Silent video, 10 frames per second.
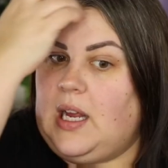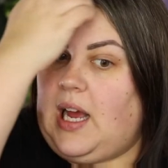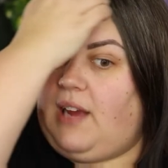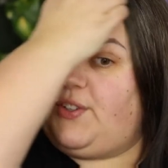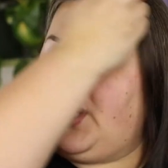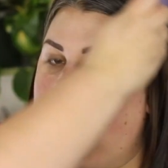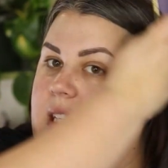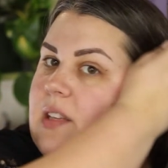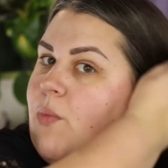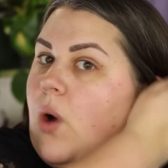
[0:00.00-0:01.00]
I've tried
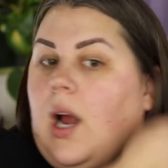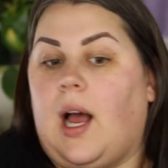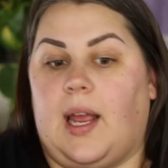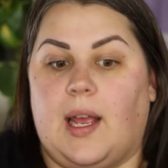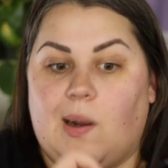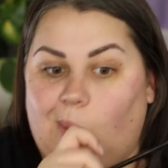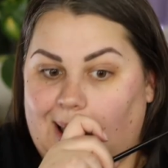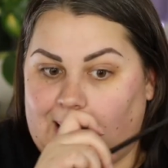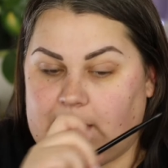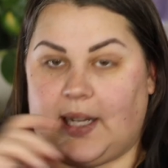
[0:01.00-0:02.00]
some more high-end
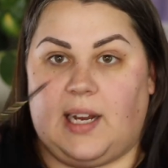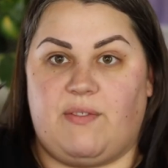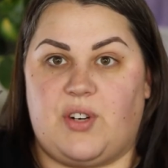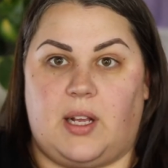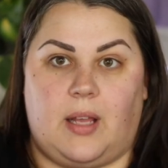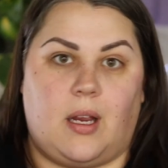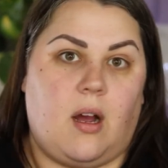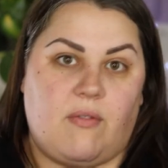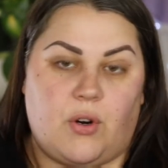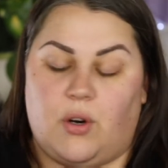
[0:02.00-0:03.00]
ones, and I've tried like
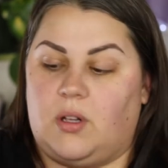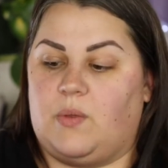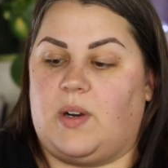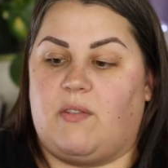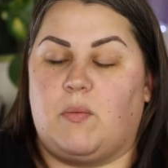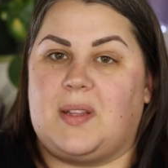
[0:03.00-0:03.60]
CoverGirl and whatever,